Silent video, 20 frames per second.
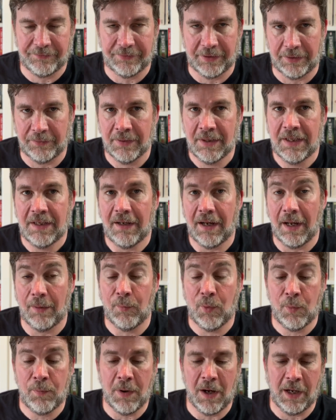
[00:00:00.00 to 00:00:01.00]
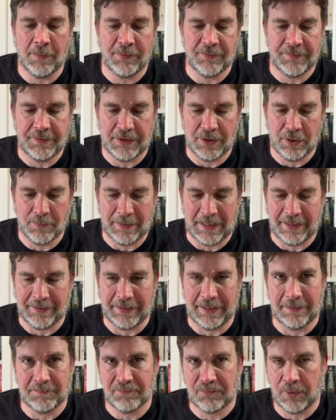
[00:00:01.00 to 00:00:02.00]
So I will put up a video about
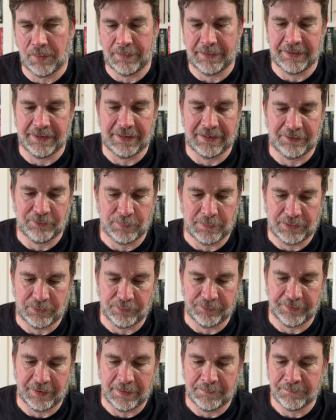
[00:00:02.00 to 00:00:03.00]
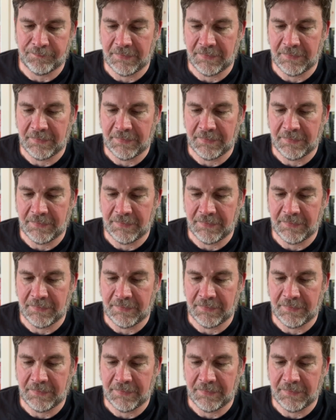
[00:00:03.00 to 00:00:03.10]
that probably in the next week or so.